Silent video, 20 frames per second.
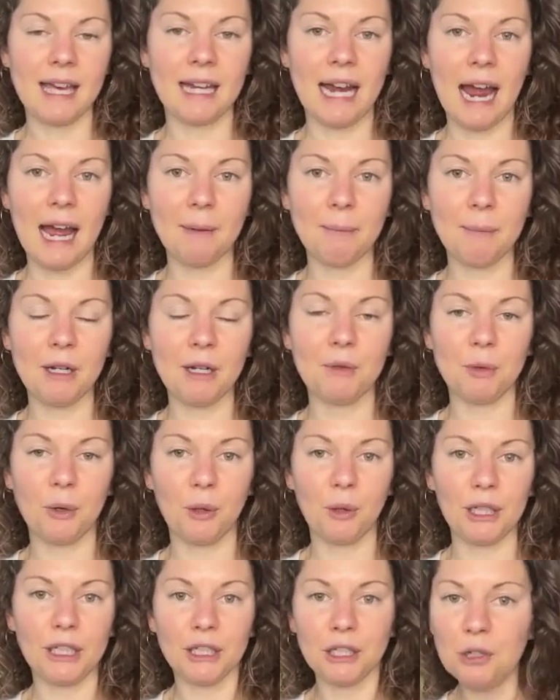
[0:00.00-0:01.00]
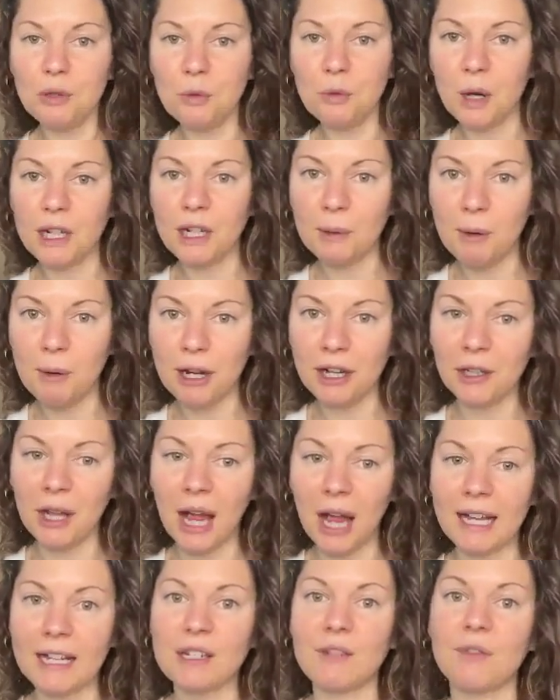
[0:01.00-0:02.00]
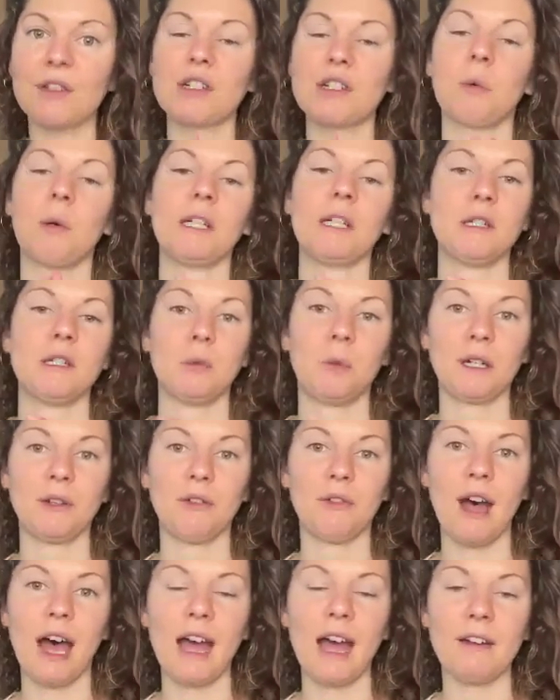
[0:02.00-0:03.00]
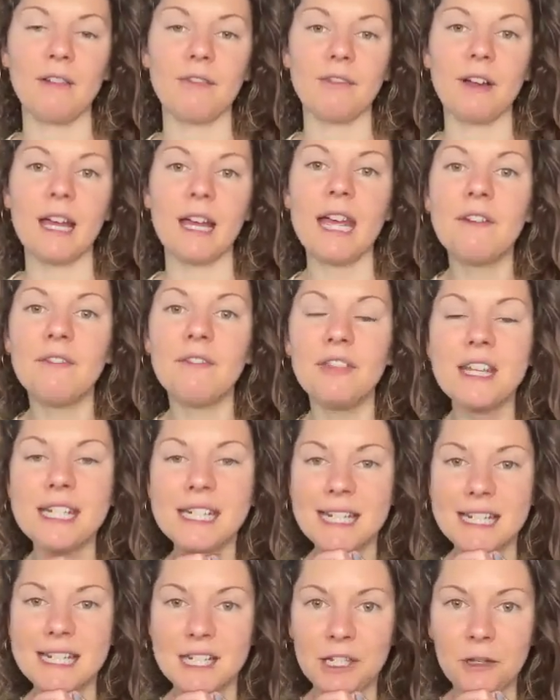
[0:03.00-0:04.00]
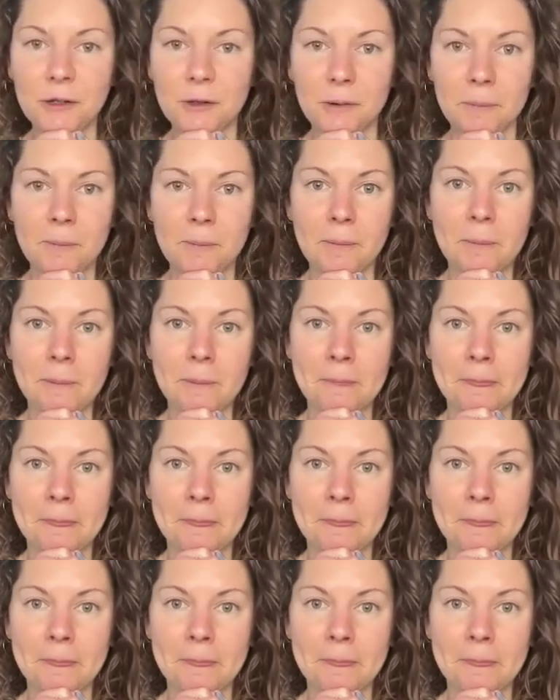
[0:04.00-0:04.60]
and I'm enrolling new one-on-one clients for 2025. If this is you,